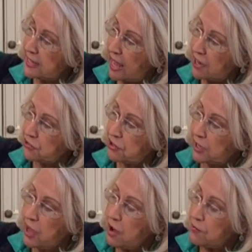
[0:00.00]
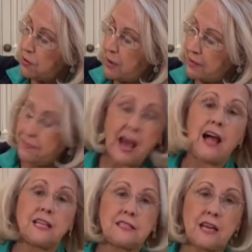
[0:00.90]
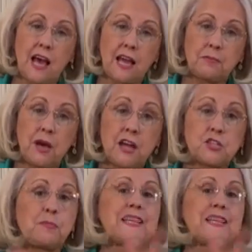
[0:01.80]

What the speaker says: actually for my Valentine munch,